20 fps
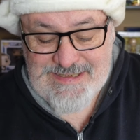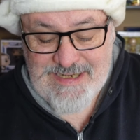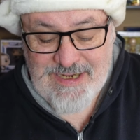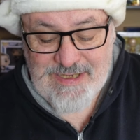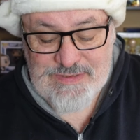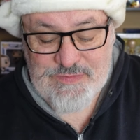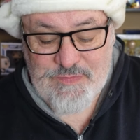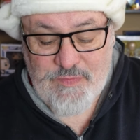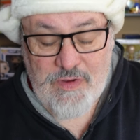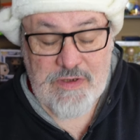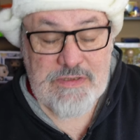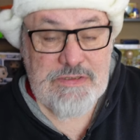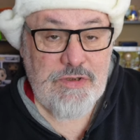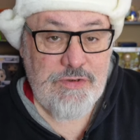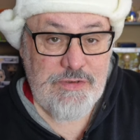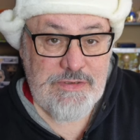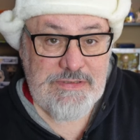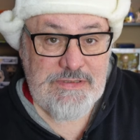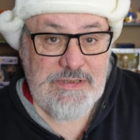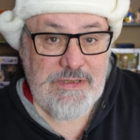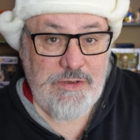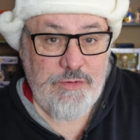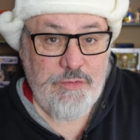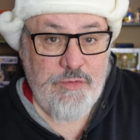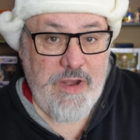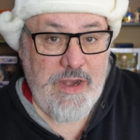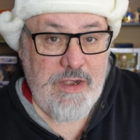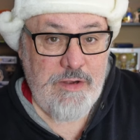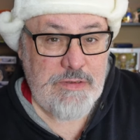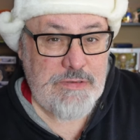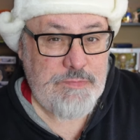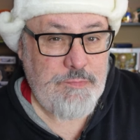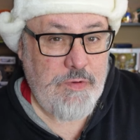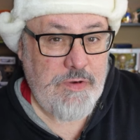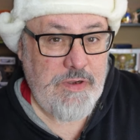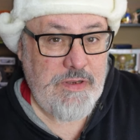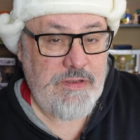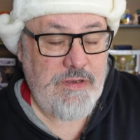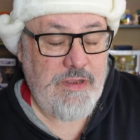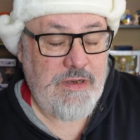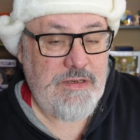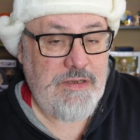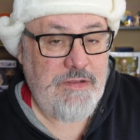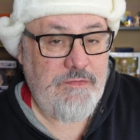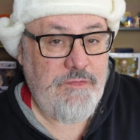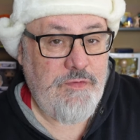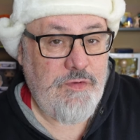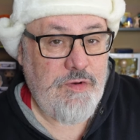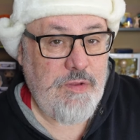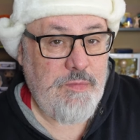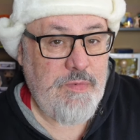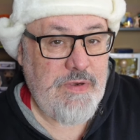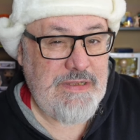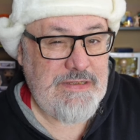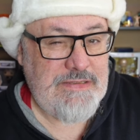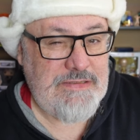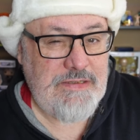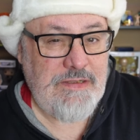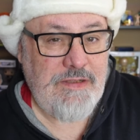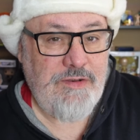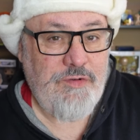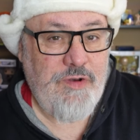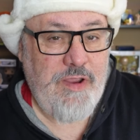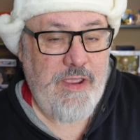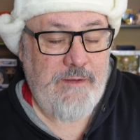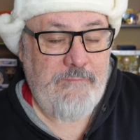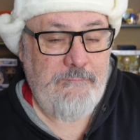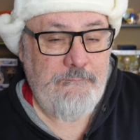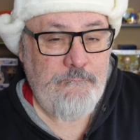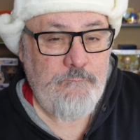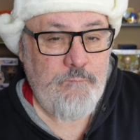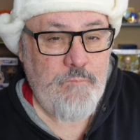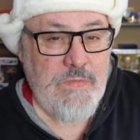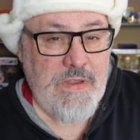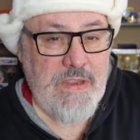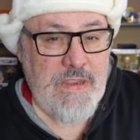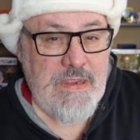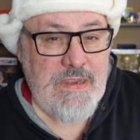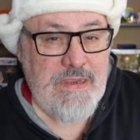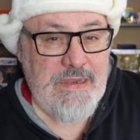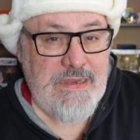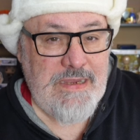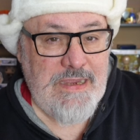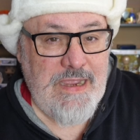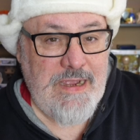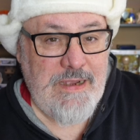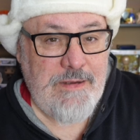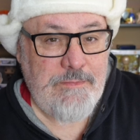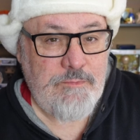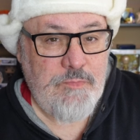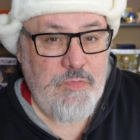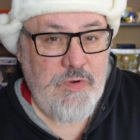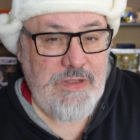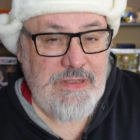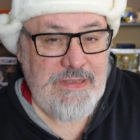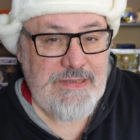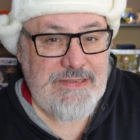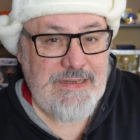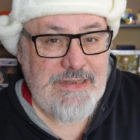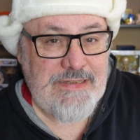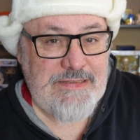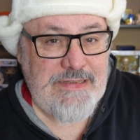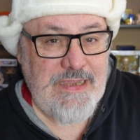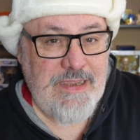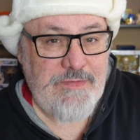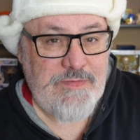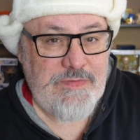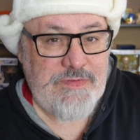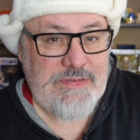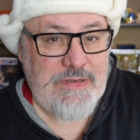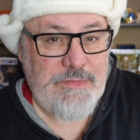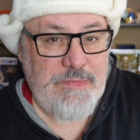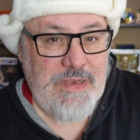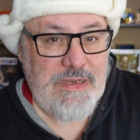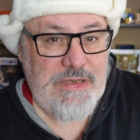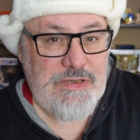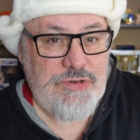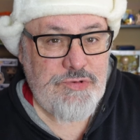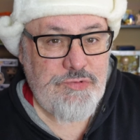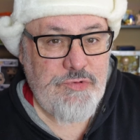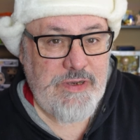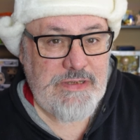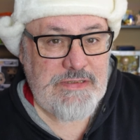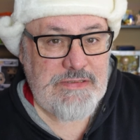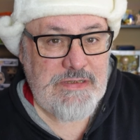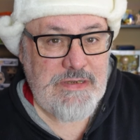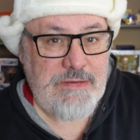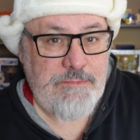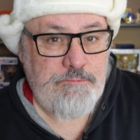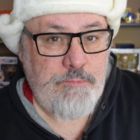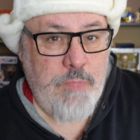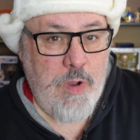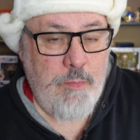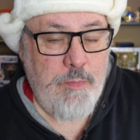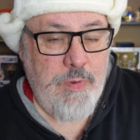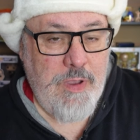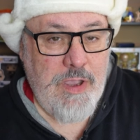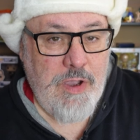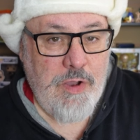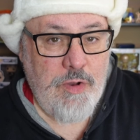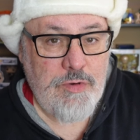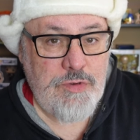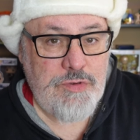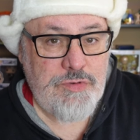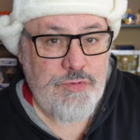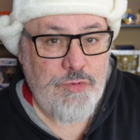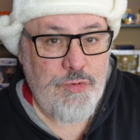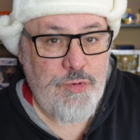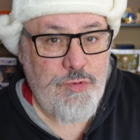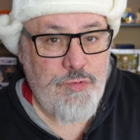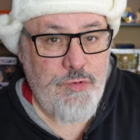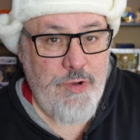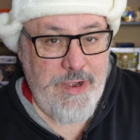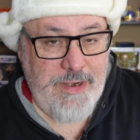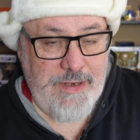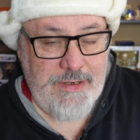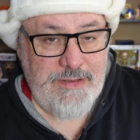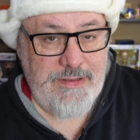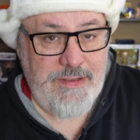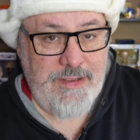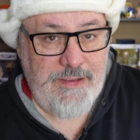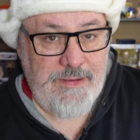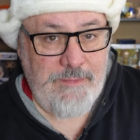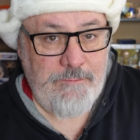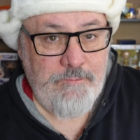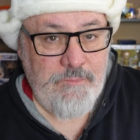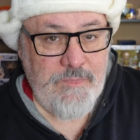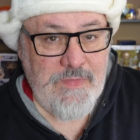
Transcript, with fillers: Charles Fox, who's still around, he was born in 1940, but he's still around um, really does have some interesting pop cultural credit there.